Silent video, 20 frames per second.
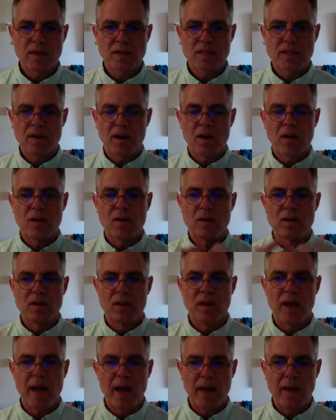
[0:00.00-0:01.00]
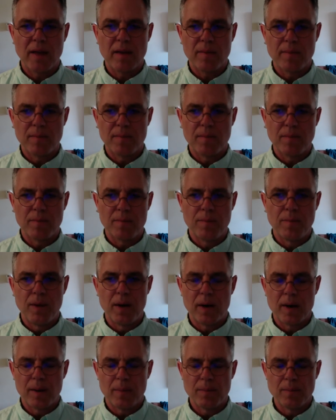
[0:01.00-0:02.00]
start
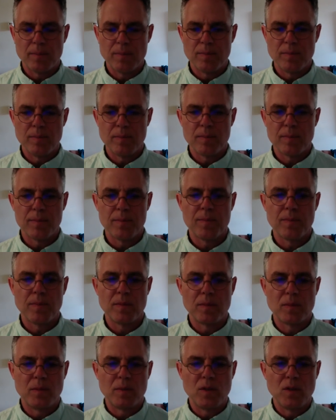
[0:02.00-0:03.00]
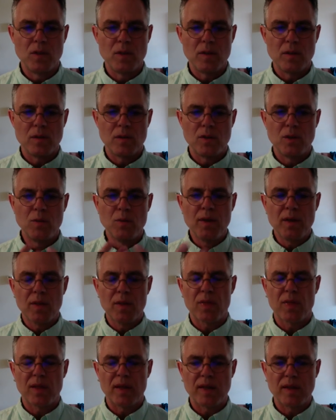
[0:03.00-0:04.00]
um, doing
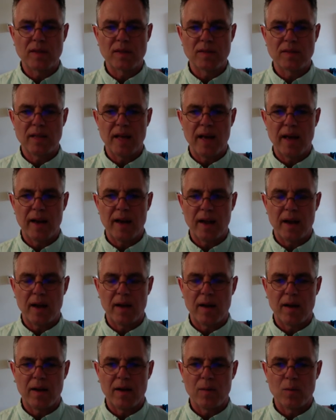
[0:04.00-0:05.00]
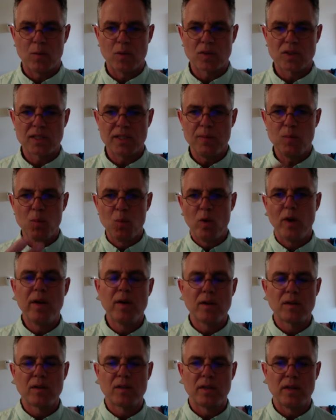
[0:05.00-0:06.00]
things that will seem
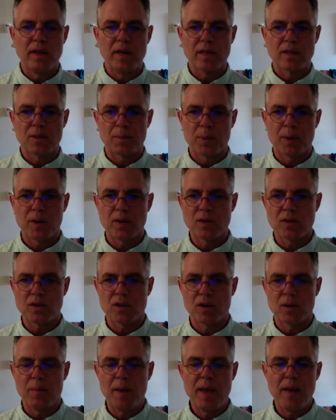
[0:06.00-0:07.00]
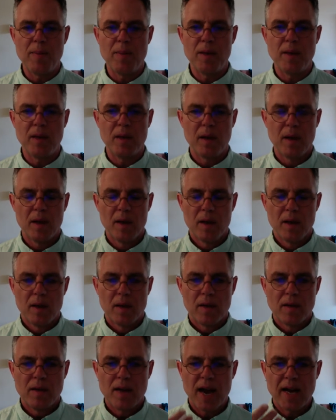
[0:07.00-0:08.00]
weird to the other person, or maybe
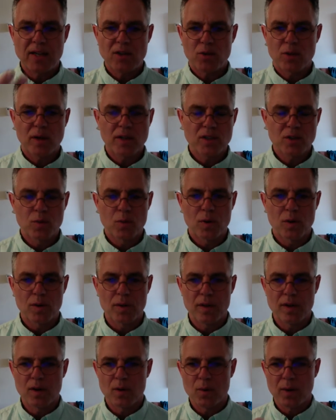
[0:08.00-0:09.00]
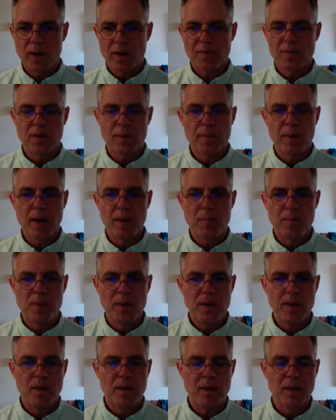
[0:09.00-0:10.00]
not trustworthy, or whatever it might
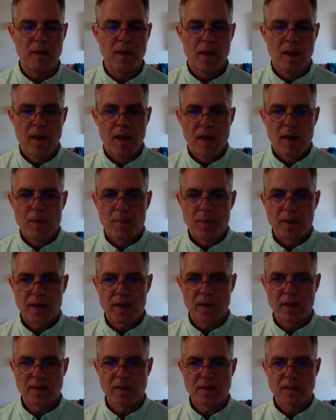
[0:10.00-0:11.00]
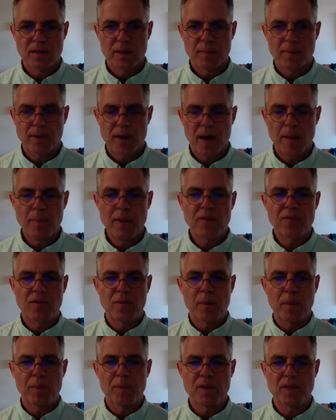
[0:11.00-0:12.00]
be, because I'm coming
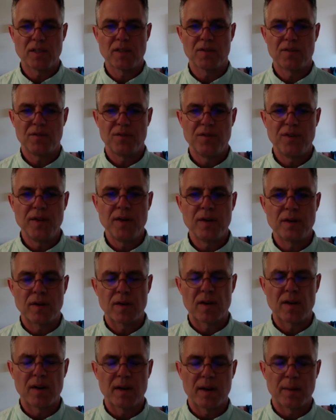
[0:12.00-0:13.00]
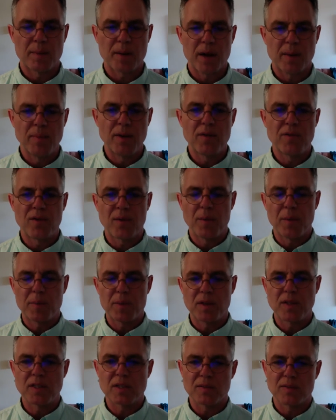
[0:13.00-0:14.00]
from a place of fear, and I'm coming from a
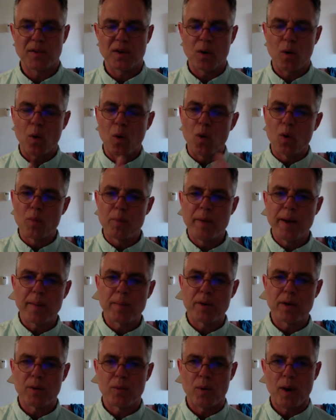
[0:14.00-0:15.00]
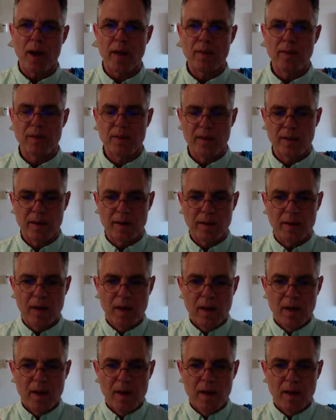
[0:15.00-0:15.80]
place of an old memory, rather than,